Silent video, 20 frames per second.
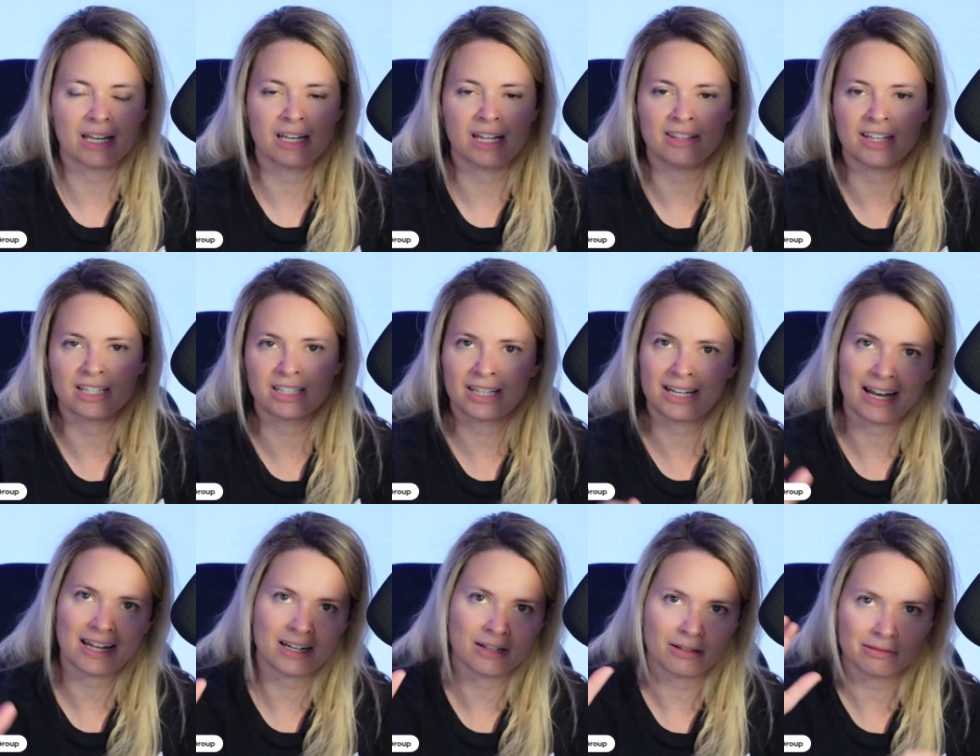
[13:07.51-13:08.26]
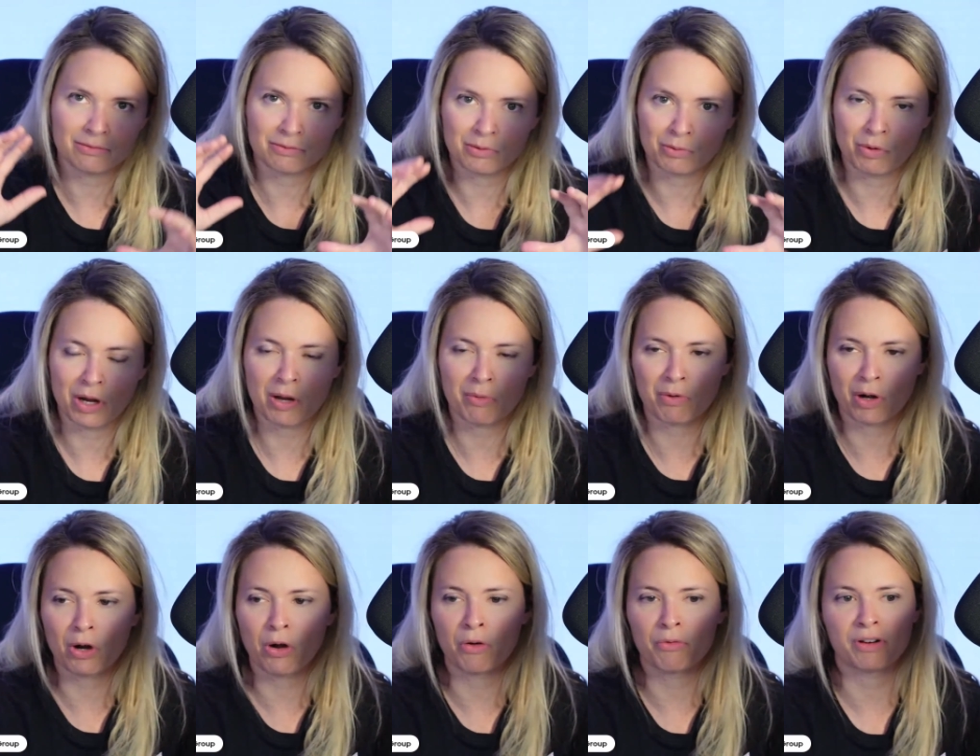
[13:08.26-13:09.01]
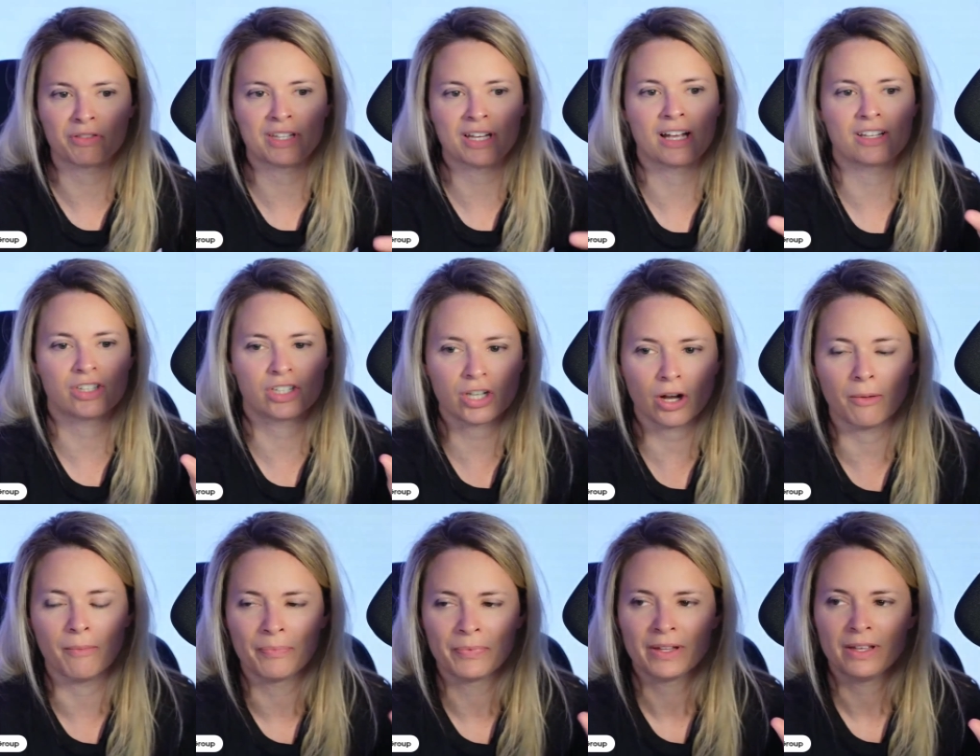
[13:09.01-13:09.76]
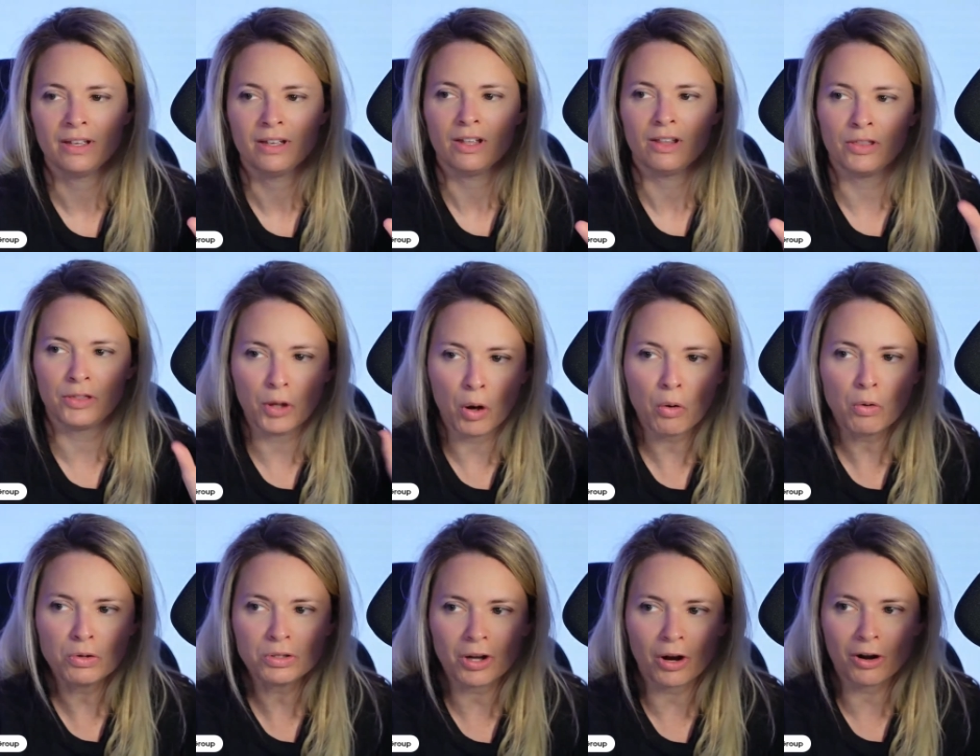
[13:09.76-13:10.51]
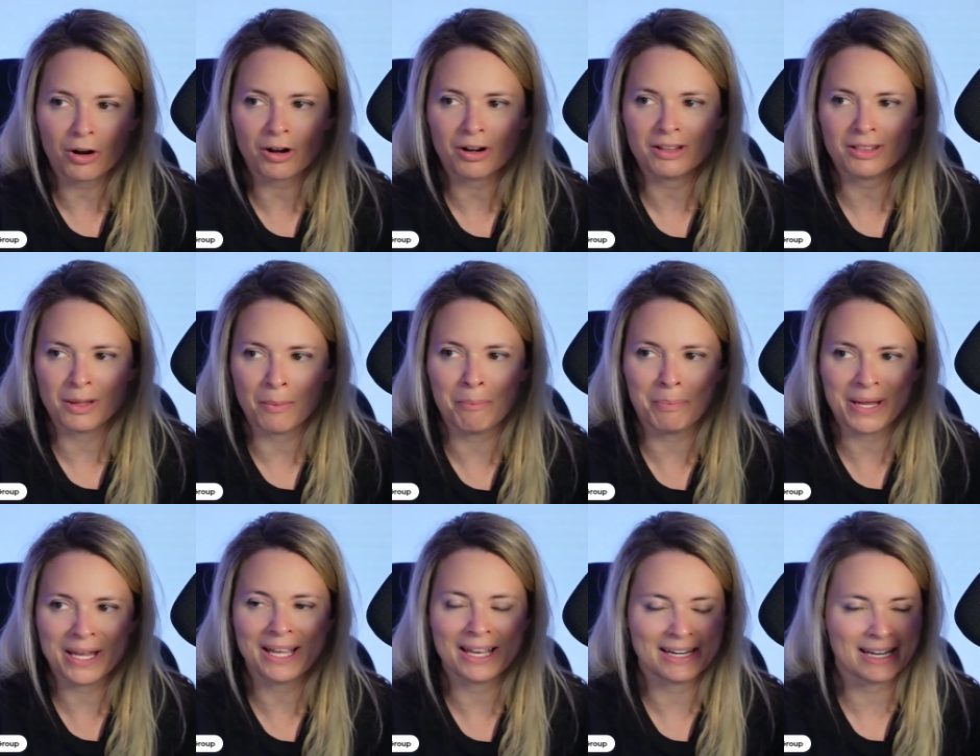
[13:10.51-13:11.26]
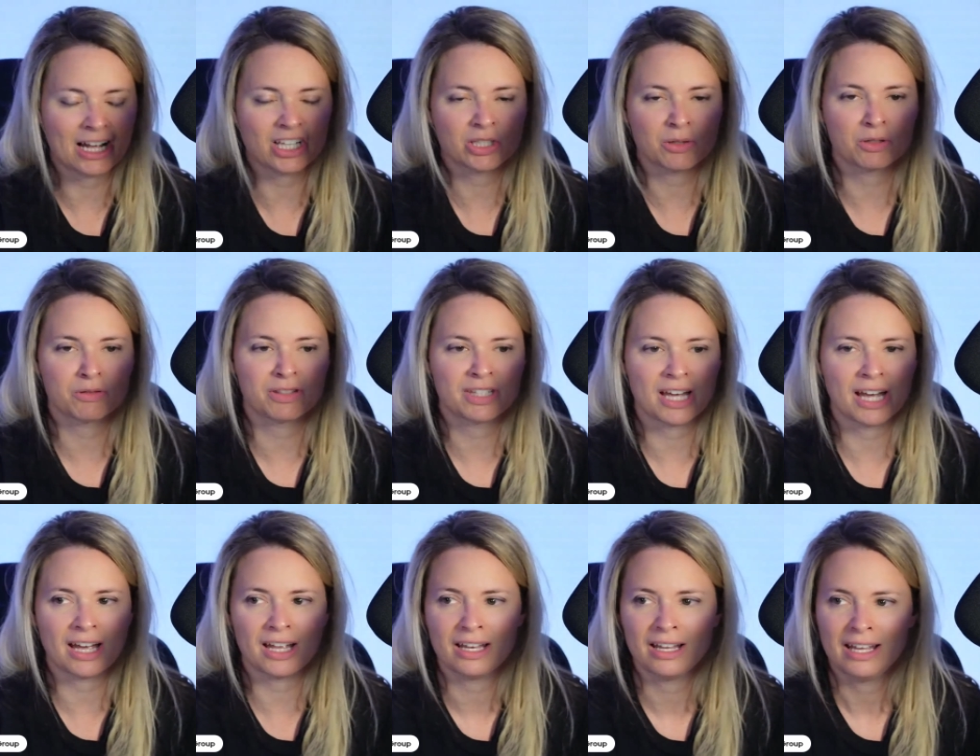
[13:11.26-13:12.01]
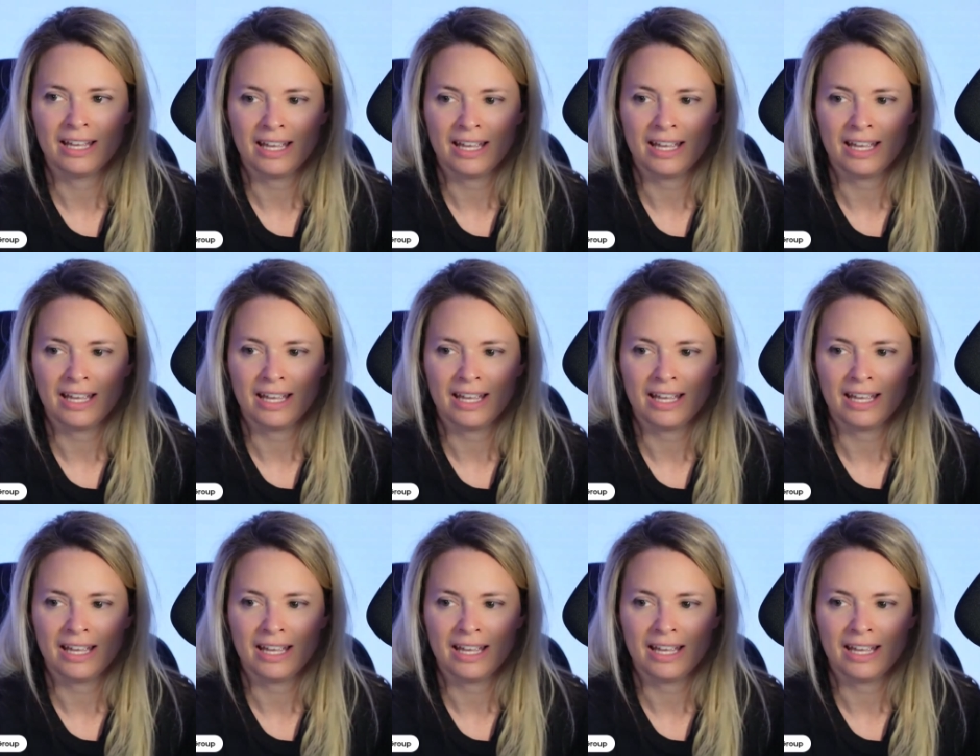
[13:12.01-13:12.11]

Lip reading: And that's kind of the way we're going with that. So those are the big announcements with that.